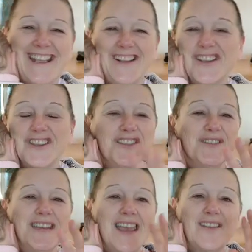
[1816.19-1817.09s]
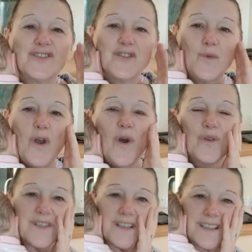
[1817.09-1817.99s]
I couldn't do it now. It's too
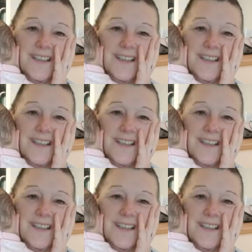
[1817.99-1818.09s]
hot.